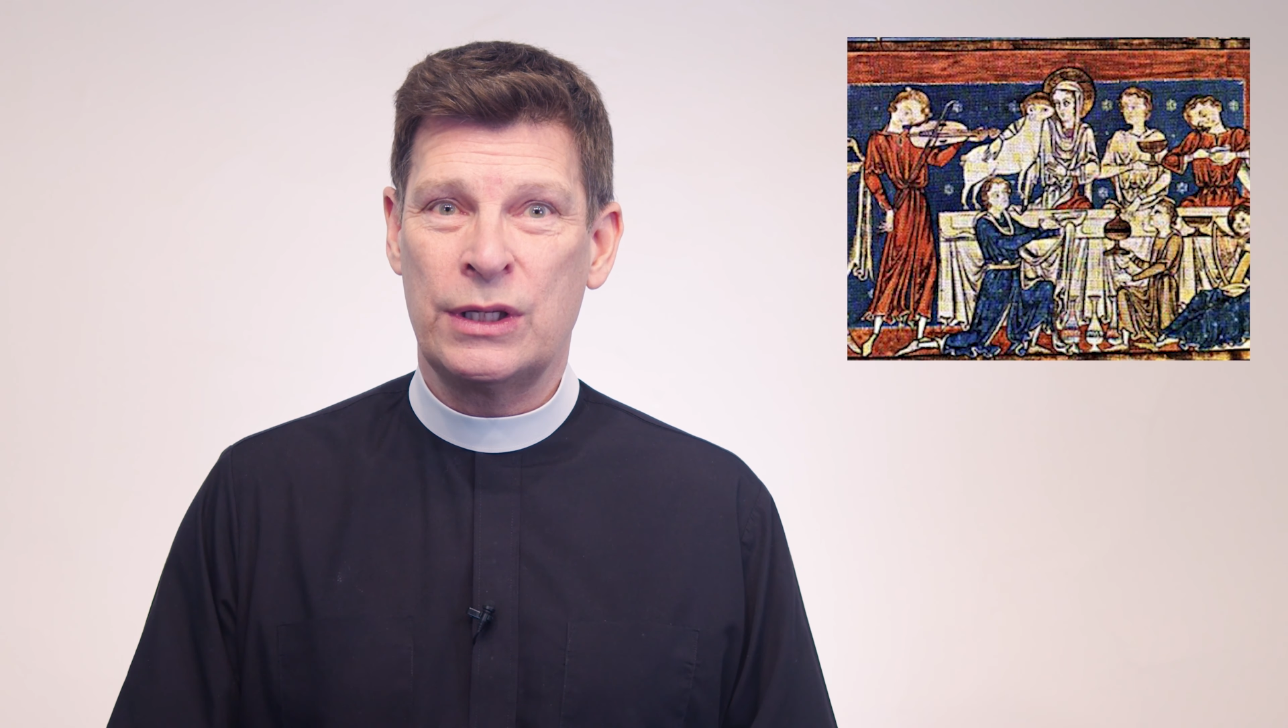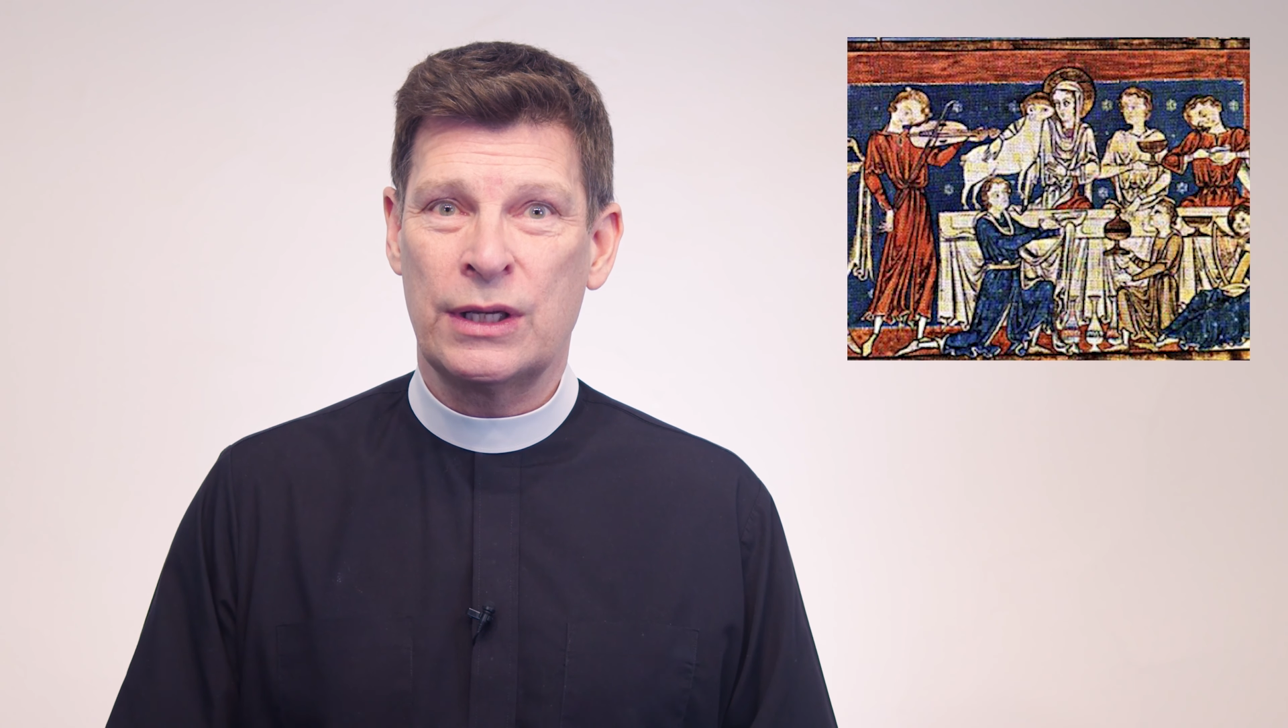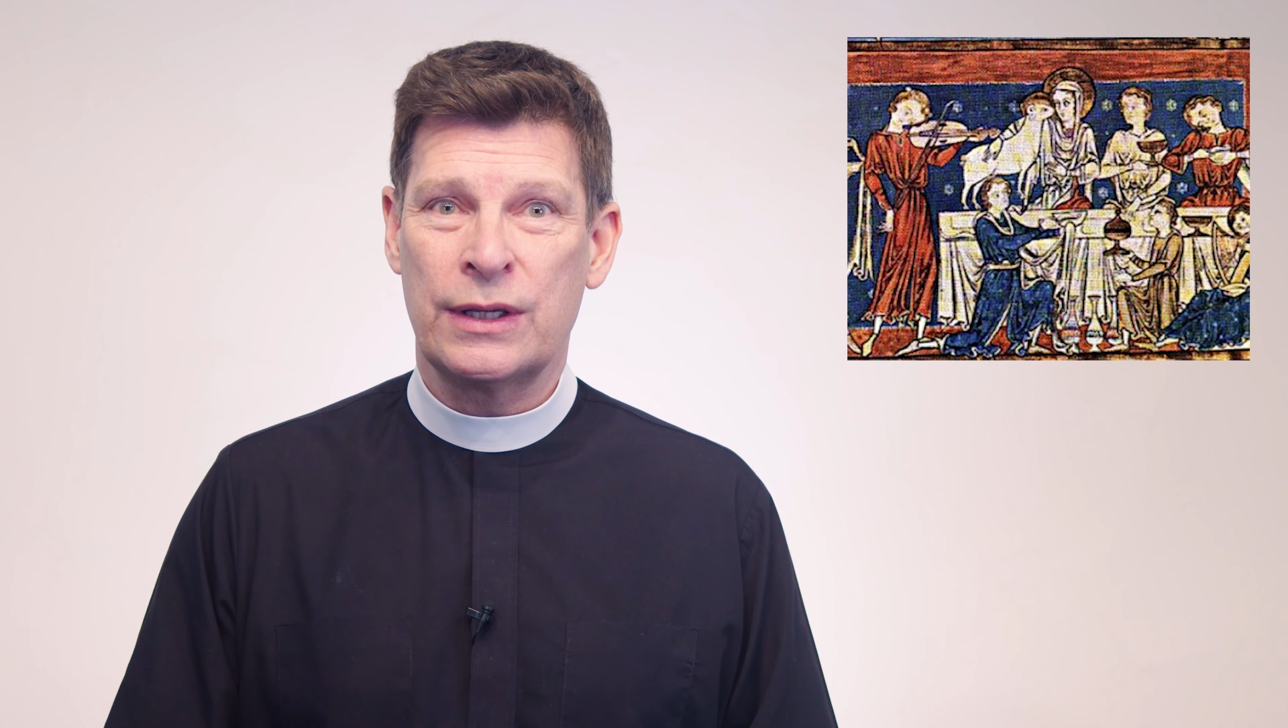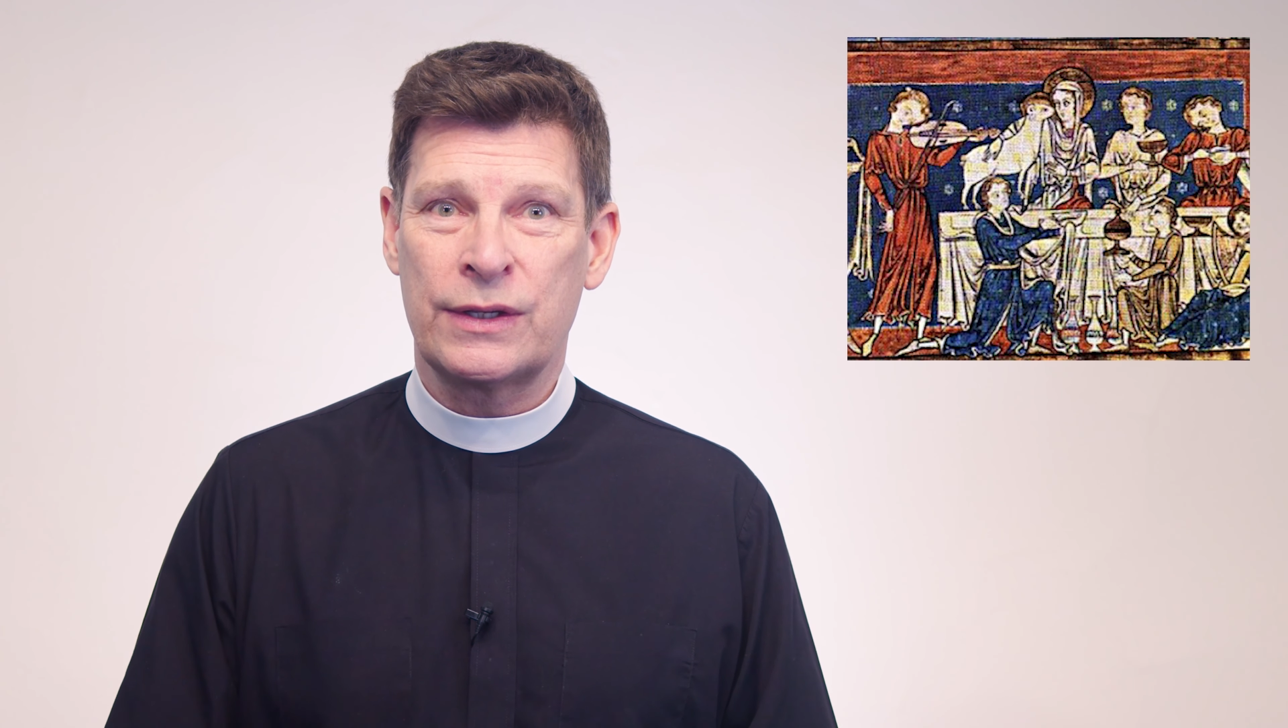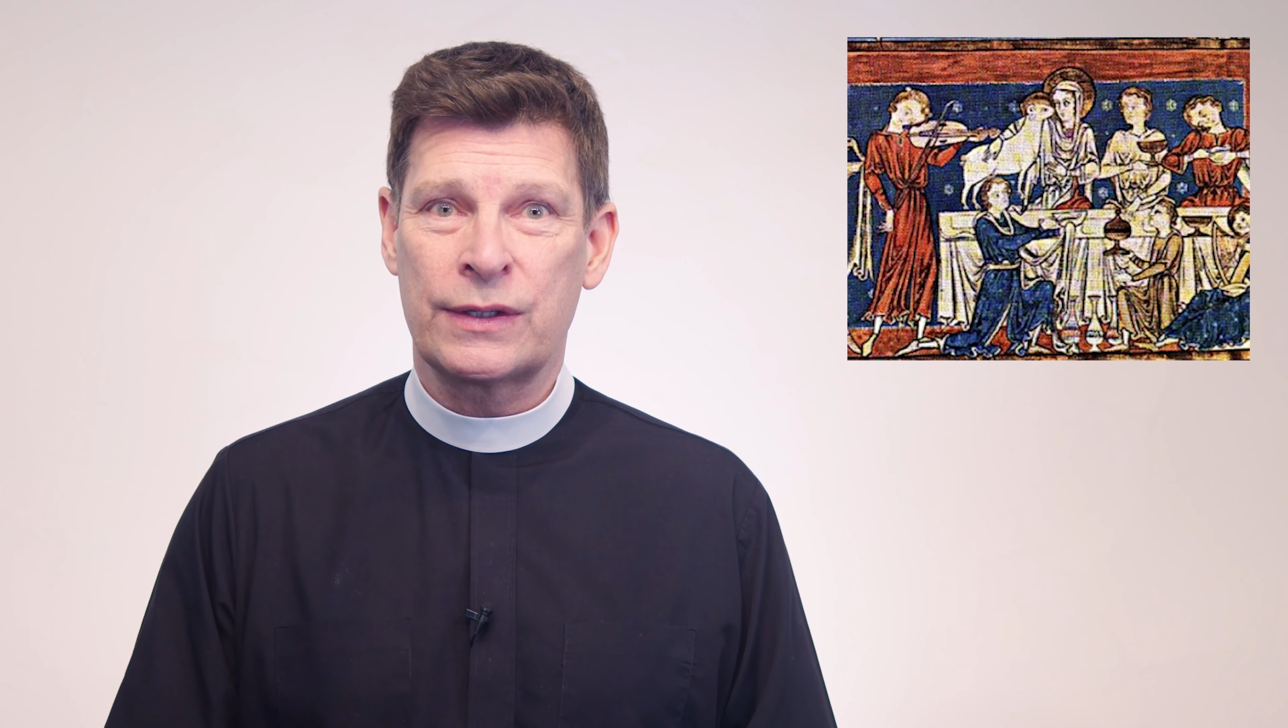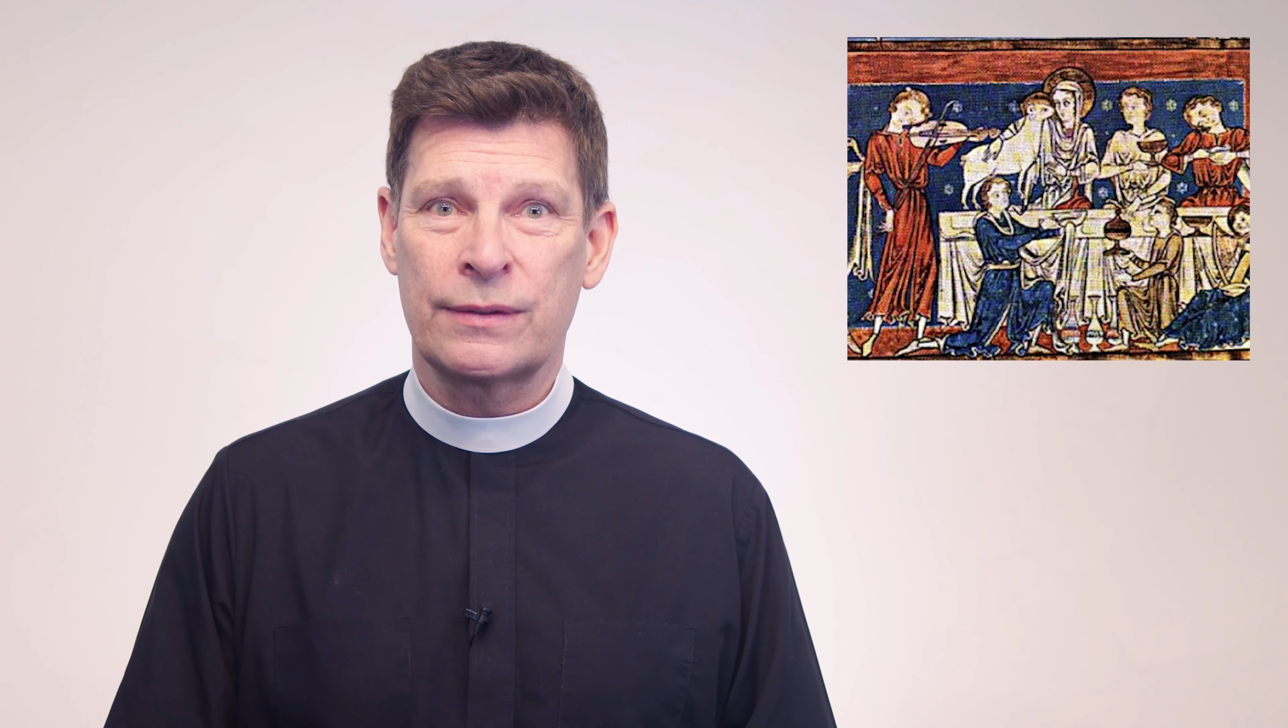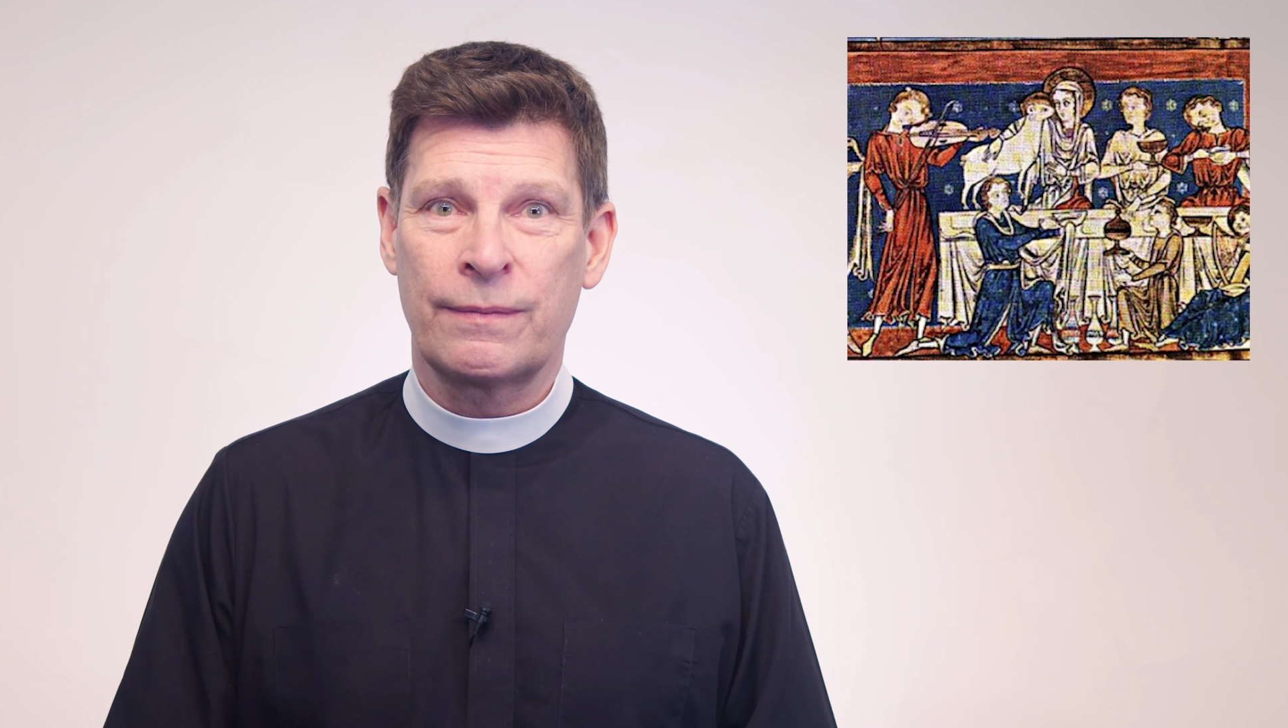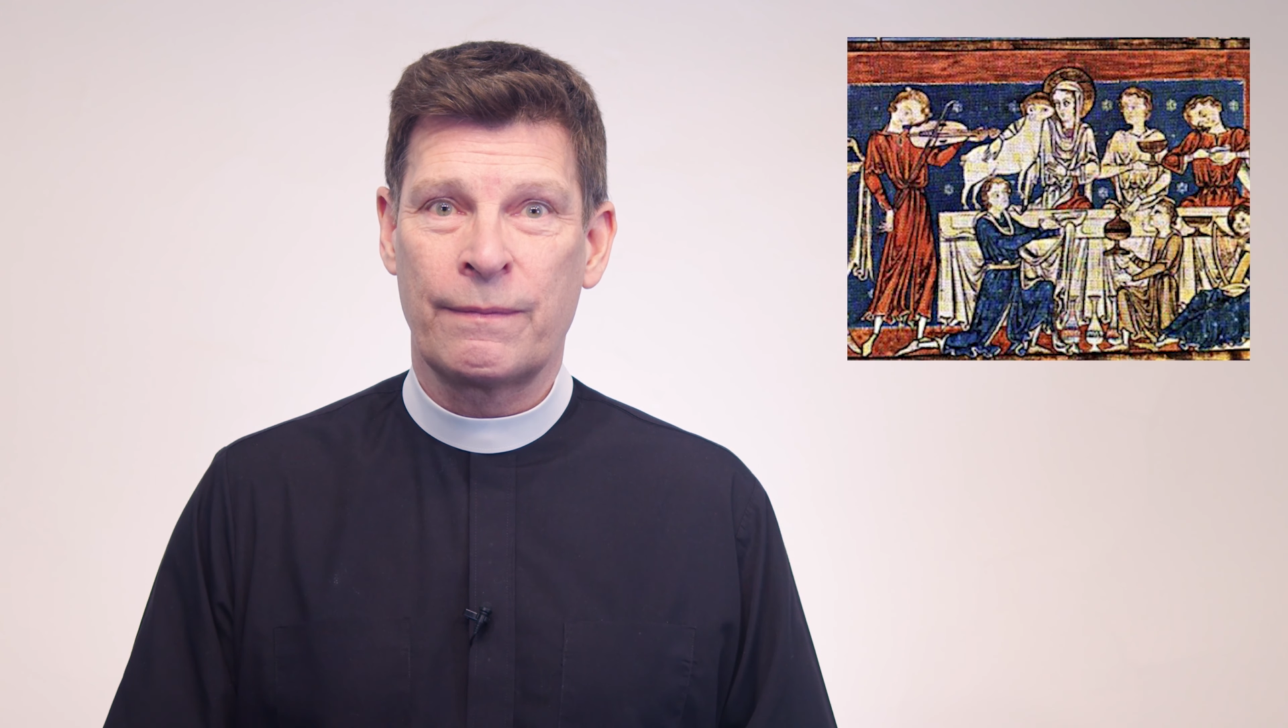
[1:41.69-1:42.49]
years.